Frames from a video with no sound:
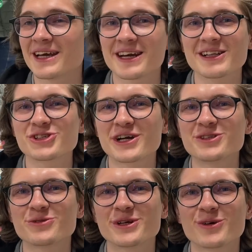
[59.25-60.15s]
and I'll try
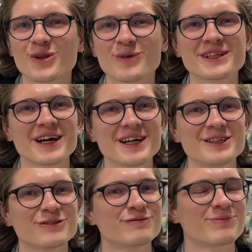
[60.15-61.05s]
to recall what
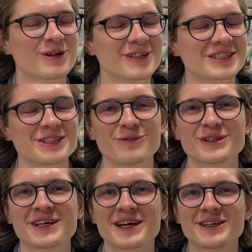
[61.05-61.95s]
kind of products and
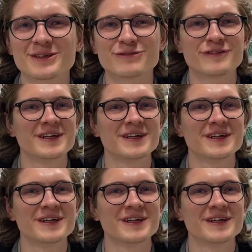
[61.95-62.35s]
what kind of